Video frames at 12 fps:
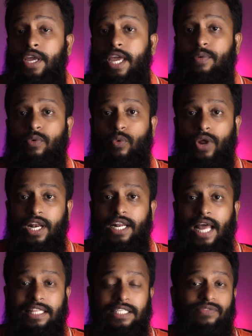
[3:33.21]
If you really
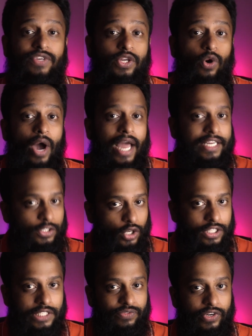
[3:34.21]
like this video and
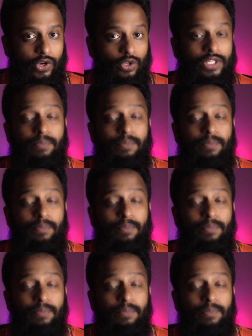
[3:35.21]
enjoyed this video,